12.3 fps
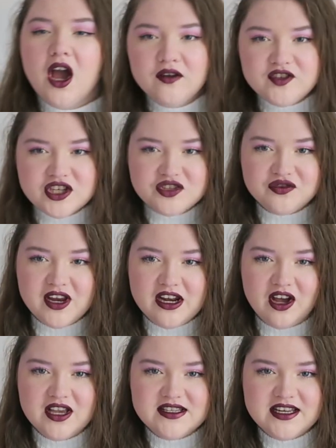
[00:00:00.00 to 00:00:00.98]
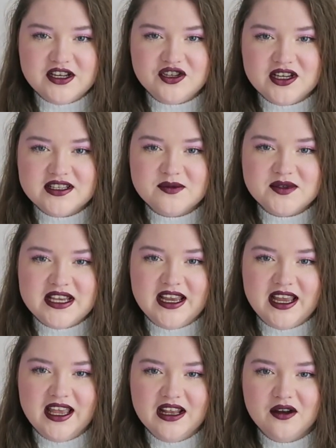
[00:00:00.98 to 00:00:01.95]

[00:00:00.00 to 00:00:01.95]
I've just realised literally as I'm sitting here